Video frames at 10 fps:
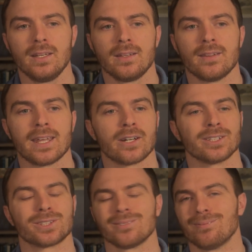
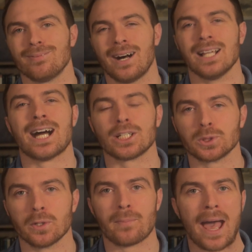There's a lot
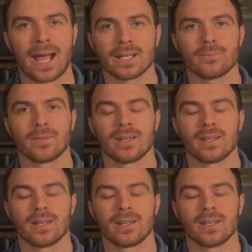to unpack